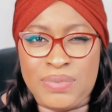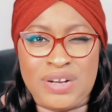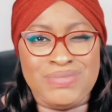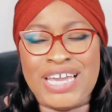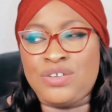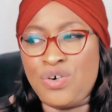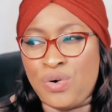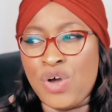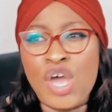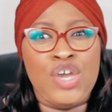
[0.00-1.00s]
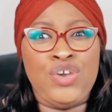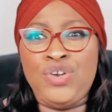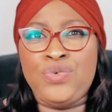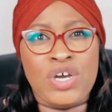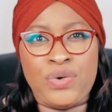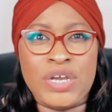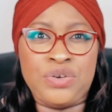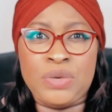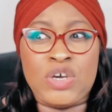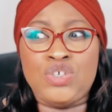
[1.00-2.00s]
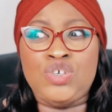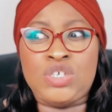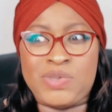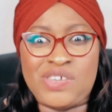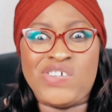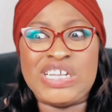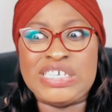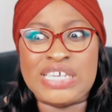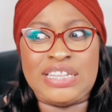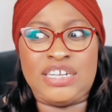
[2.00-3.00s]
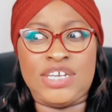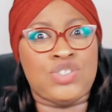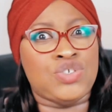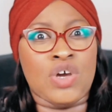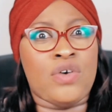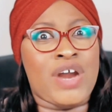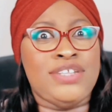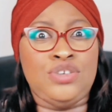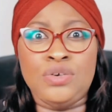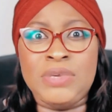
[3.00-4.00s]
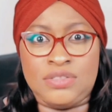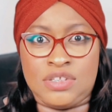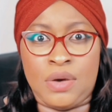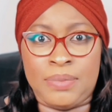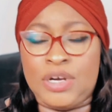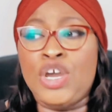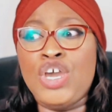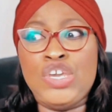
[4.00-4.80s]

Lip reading: But I'm like, no, you knew what you were doing, because you specifically said that they should not write Yumin's number.